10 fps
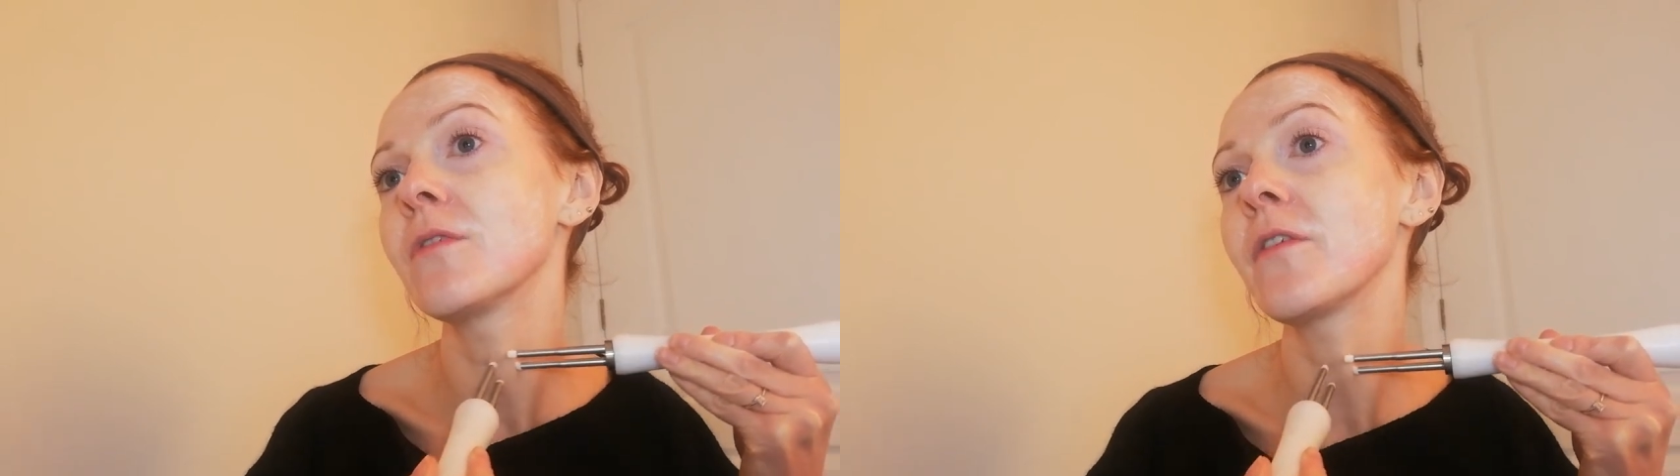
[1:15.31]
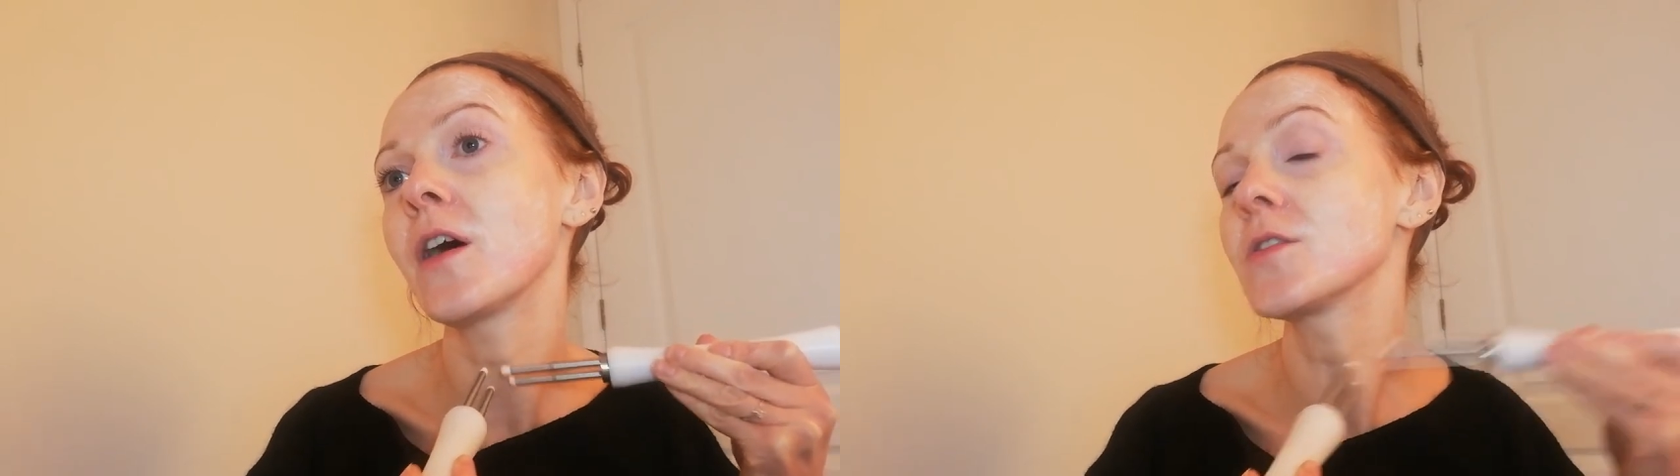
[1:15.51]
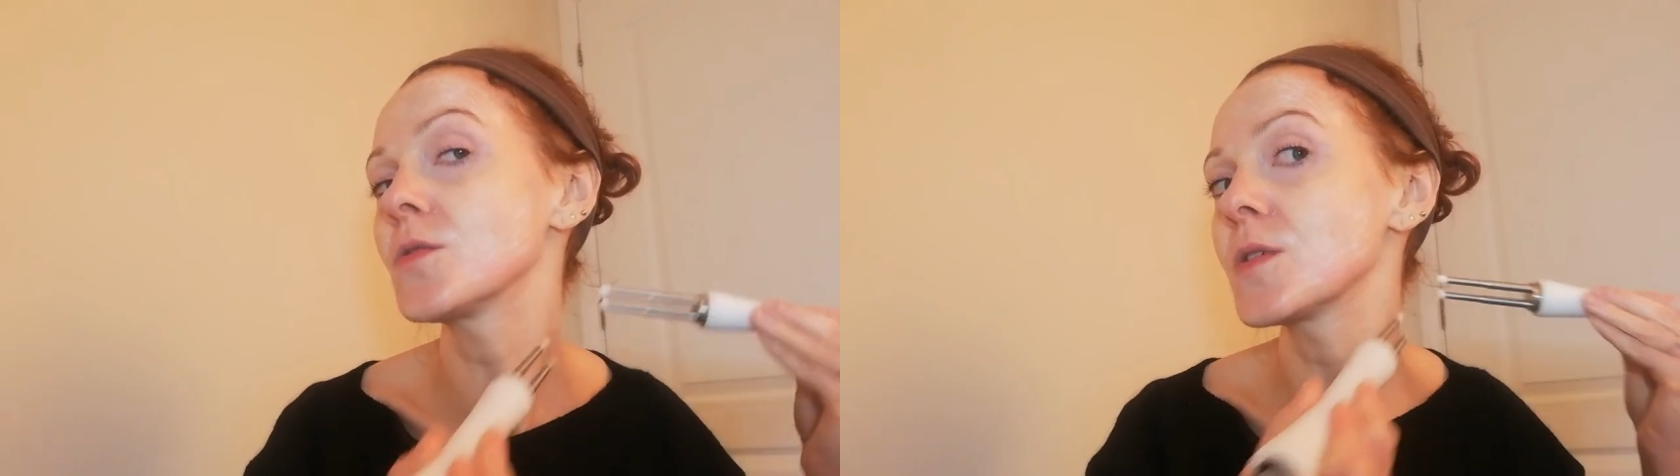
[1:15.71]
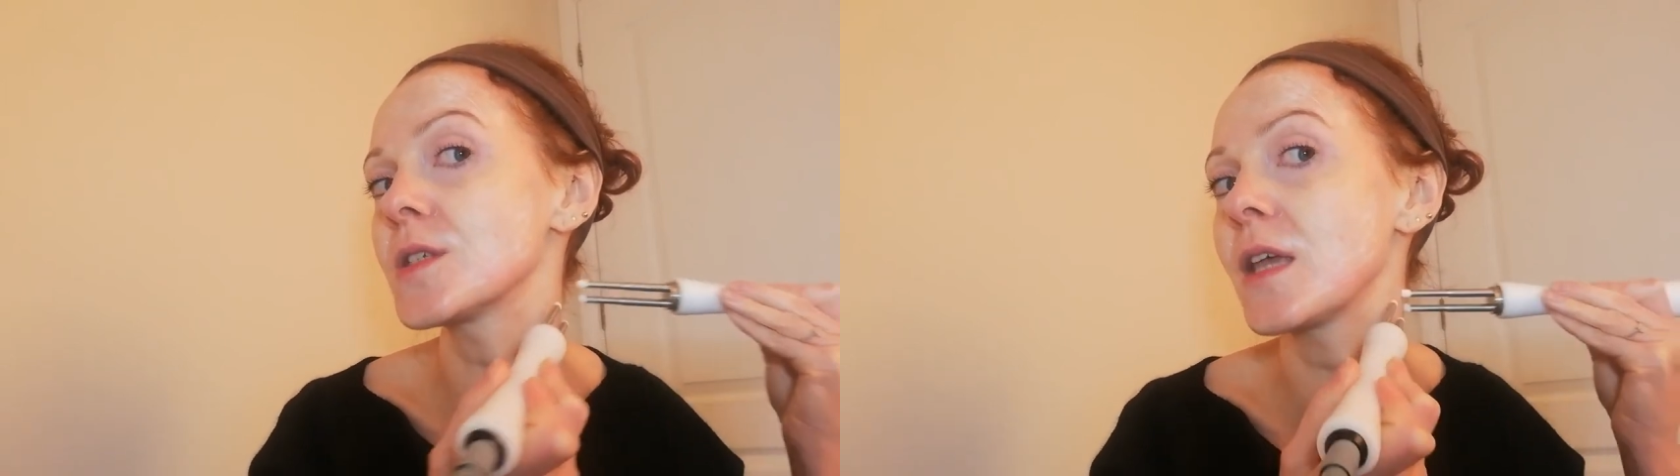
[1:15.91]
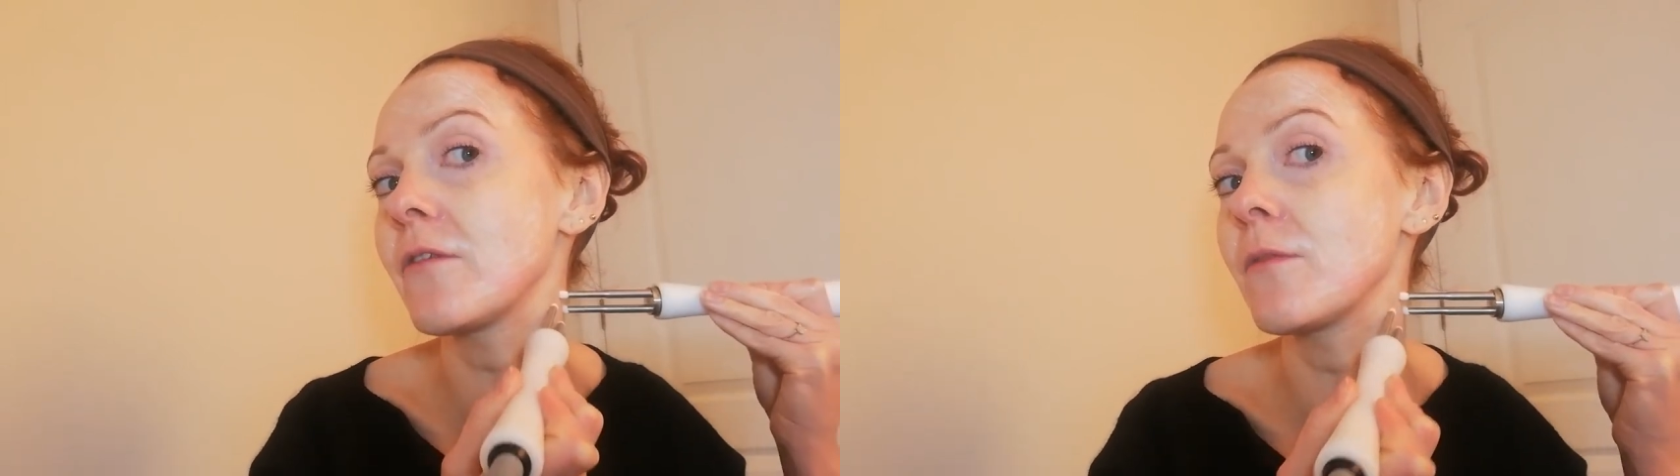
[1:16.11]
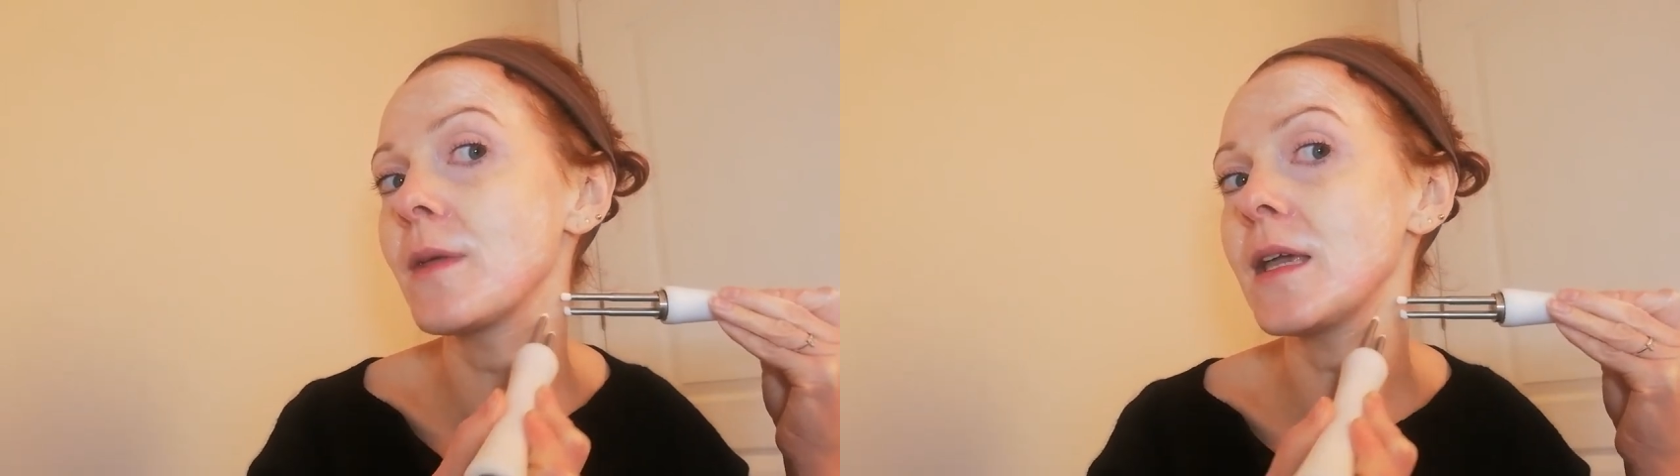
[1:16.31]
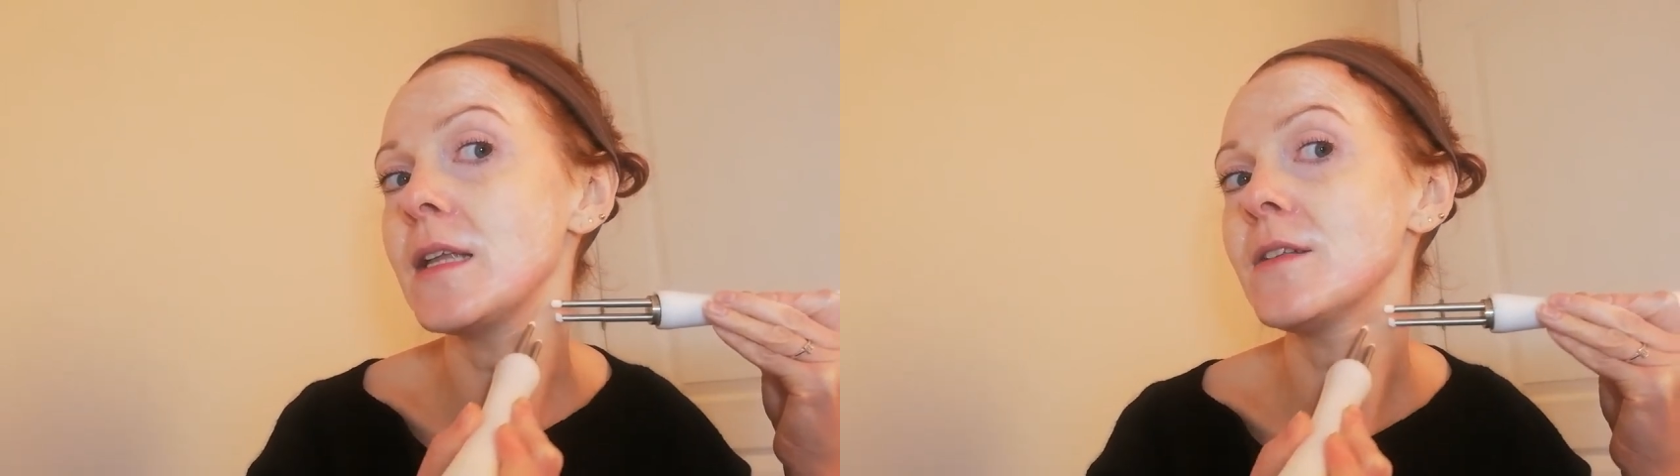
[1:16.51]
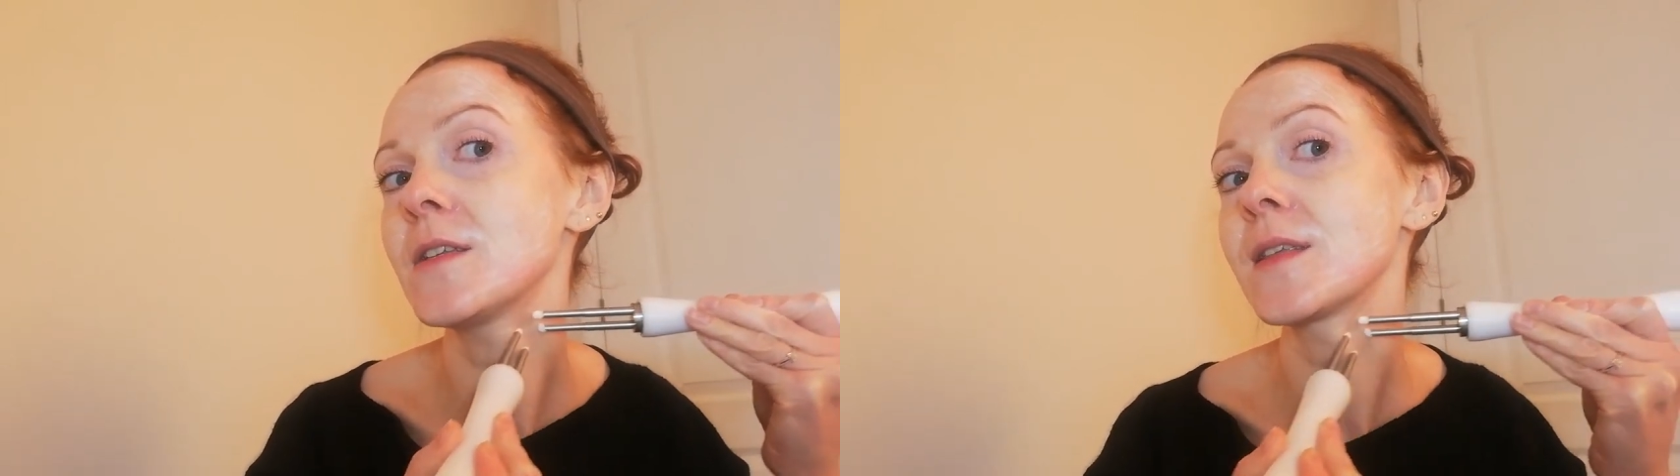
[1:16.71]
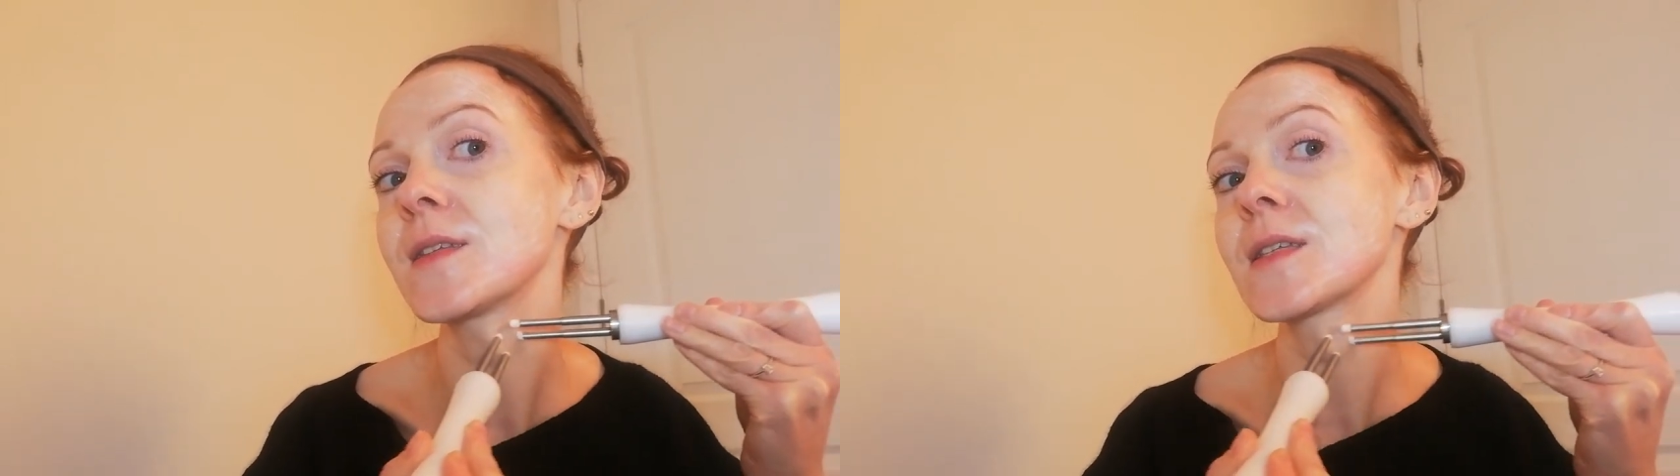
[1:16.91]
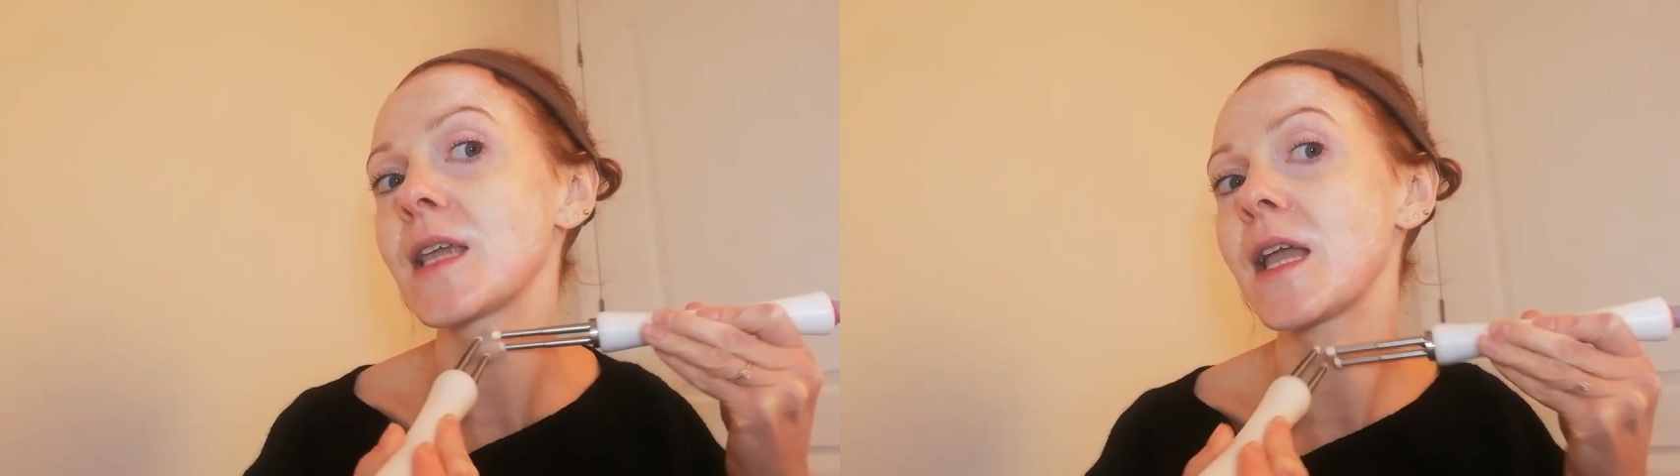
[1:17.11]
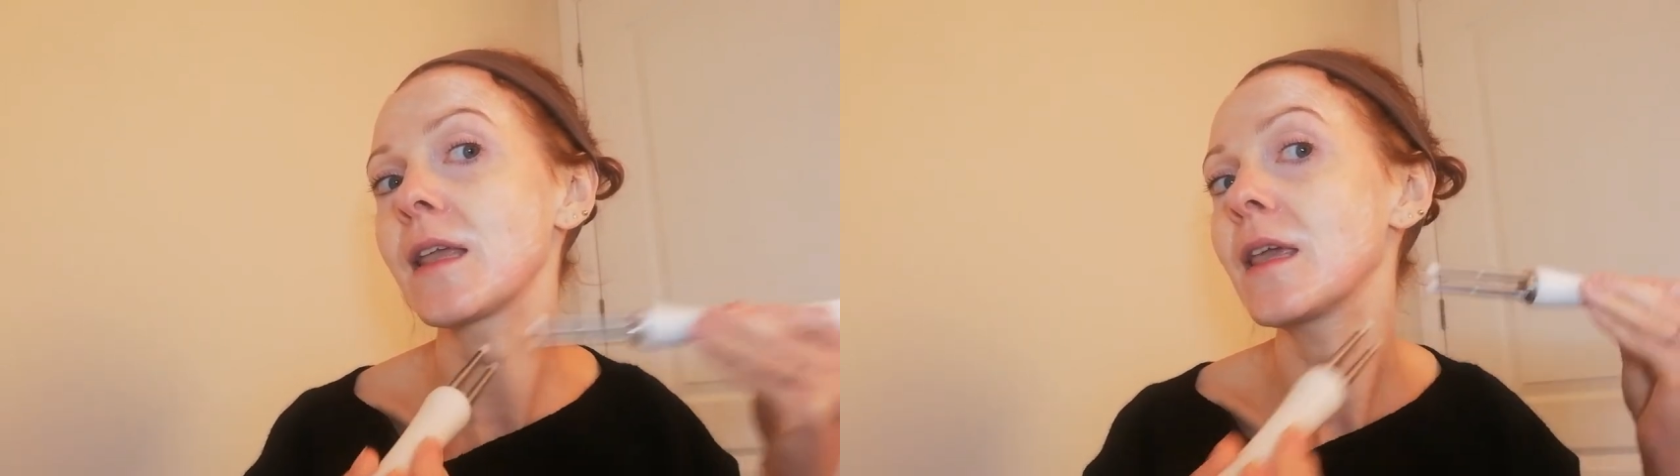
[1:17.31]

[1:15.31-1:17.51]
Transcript: Revital Serum into the skin,